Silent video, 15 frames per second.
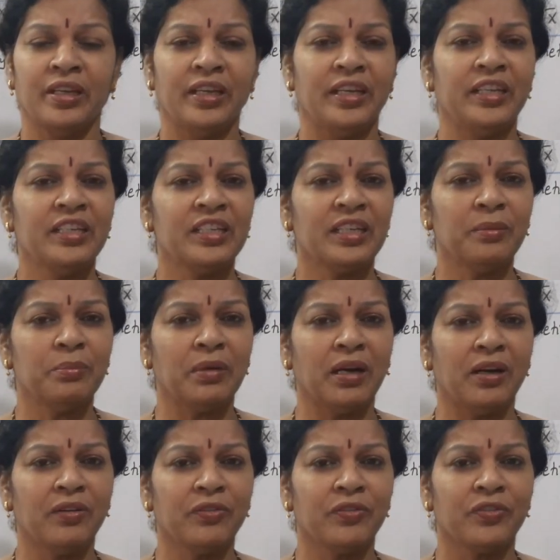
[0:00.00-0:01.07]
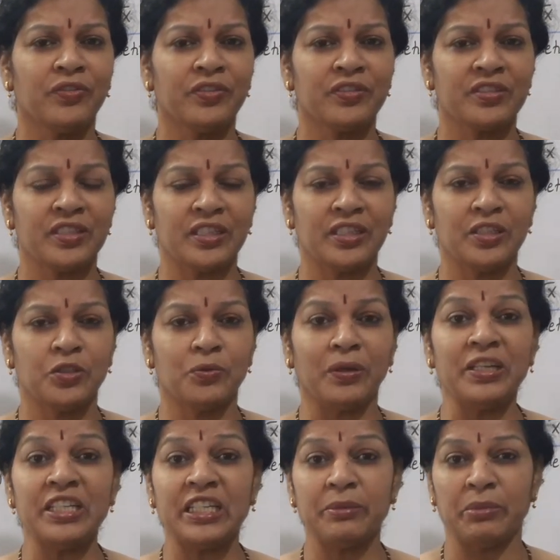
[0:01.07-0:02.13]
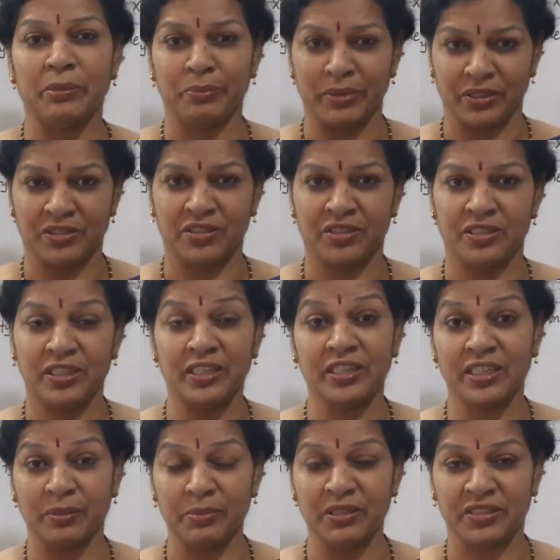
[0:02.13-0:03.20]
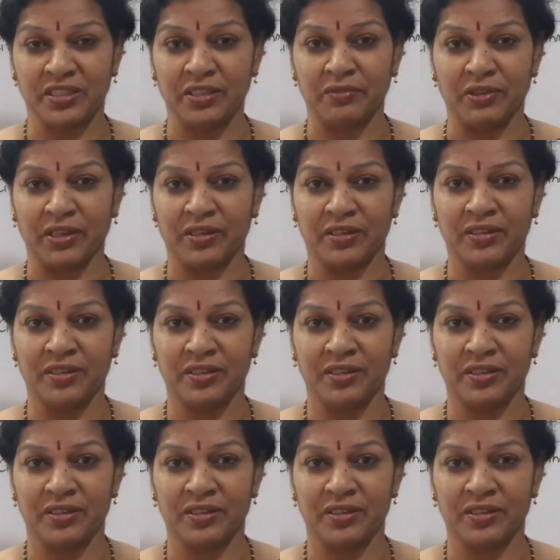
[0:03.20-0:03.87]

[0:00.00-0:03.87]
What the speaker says: Income of say 20 members, income is given.